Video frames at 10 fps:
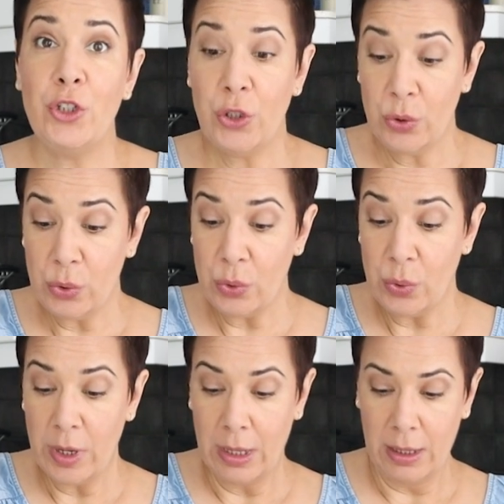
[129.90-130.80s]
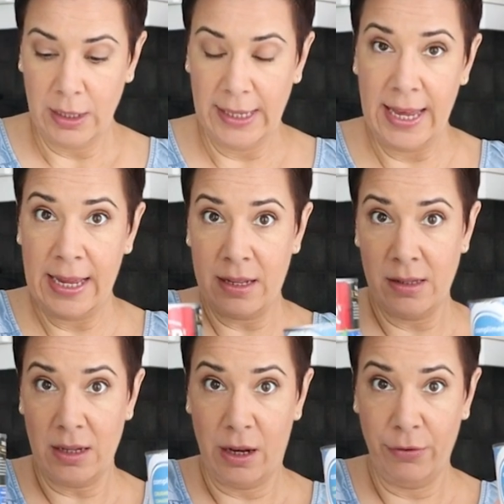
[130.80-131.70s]
2
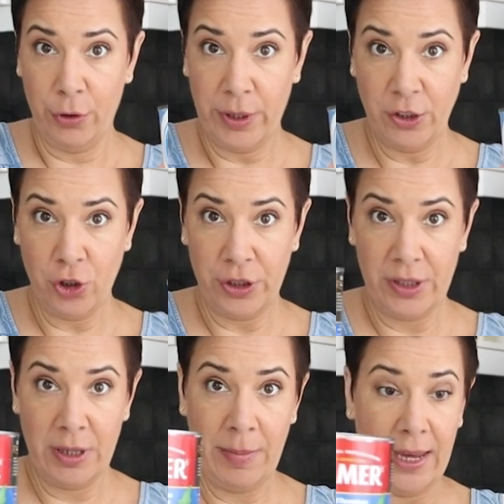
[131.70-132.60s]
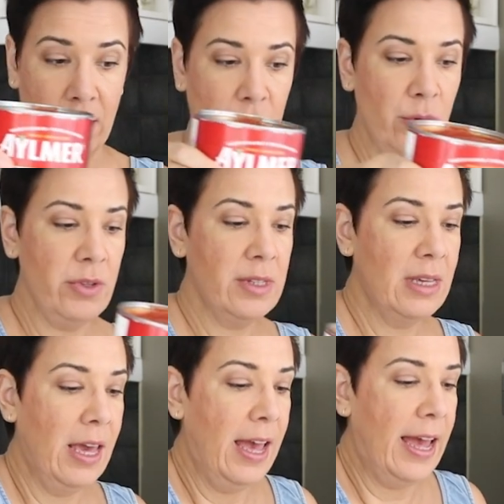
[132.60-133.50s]
cans of crushed
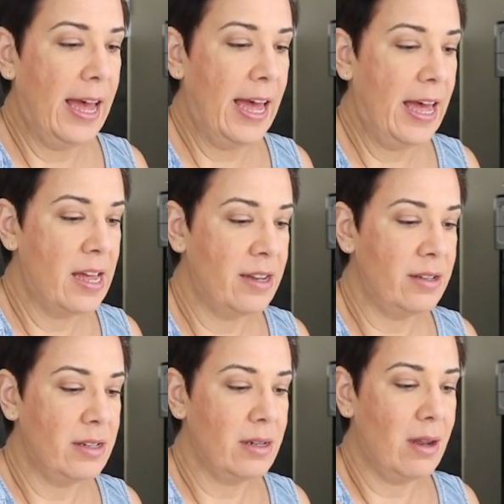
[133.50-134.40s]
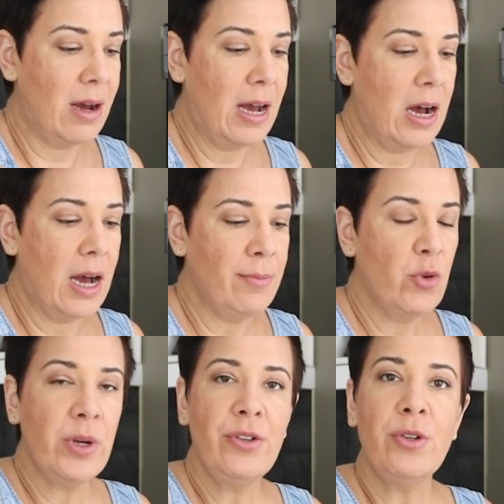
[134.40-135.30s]
tomatoes, and I'm
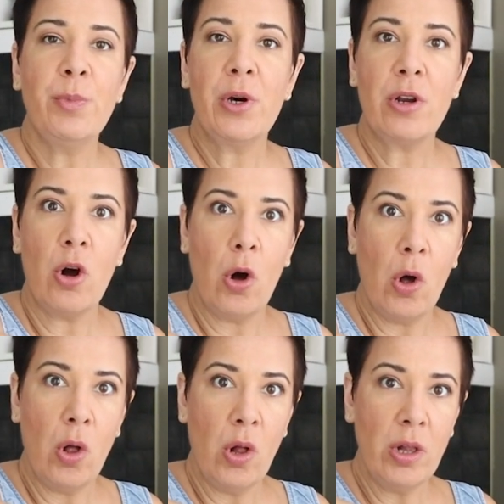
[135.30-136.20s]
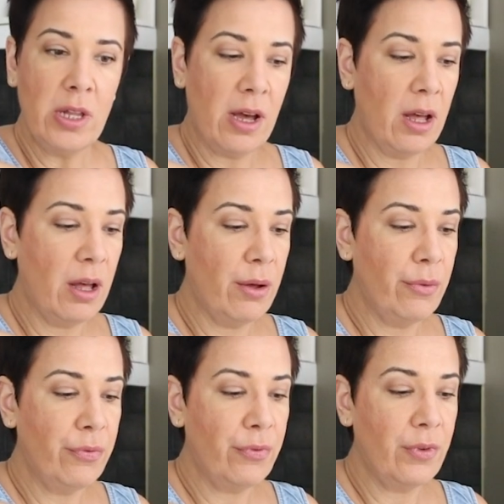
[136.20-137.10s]
going to put all
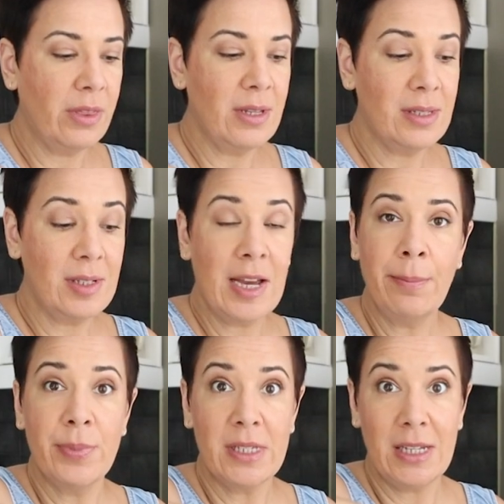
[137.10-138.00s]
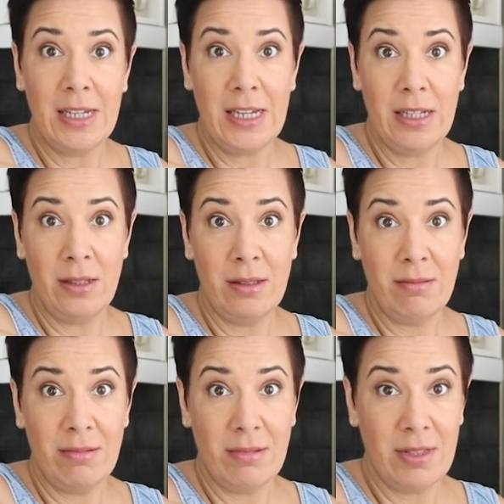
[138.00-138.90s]
of the steps in